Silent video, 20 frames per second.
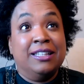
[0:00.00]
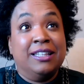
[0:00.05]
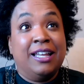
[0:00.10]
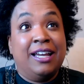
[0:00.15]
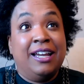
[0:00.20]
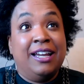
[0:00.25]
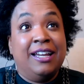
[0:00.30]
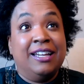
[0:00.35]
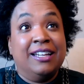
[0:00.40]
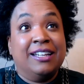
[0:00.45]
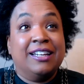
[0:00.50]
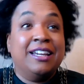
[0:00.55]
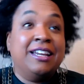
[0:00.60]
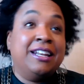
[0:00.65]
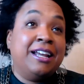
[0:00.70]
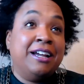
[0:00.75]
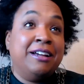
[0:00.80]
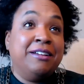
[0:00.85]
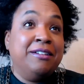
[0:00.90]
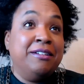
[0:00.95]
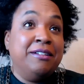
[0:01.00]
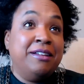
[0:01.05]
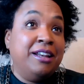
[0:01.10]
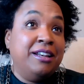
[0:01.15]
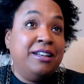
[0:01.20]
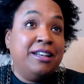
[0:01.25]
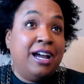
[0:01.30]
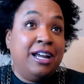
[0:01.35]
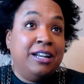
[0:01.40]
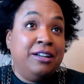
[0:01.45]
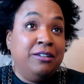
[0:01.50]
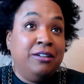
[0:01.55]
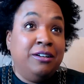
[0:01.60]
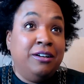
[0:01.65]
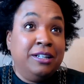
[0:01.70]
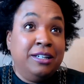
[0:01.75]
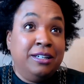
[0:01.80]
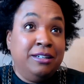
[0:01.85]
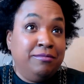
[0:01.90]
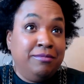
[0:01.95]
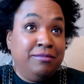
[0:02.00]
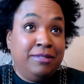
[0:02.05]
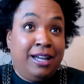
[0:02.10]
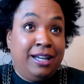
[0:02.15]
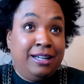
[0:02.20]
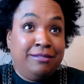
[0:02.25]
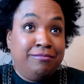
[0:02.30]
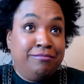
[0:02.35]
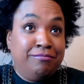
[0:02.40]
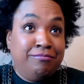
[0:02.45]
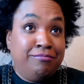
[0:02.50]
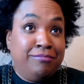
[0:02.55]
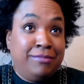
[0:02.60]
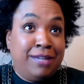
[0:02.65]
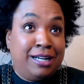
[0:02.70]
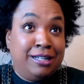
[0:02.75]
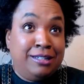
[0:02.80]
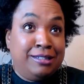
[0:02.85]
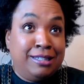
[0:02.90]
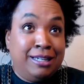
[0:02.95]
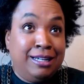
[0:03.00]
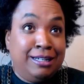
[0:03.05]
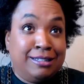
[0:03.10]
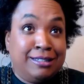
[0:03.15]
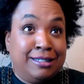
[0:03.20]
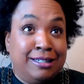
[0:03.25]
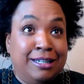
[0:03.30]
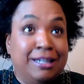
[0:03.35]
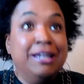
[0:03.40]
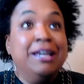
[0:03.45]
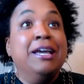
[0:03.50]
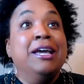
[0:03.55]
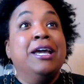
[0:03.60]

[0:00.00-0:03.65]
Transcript: Like, and not naughty, like kind of sexy,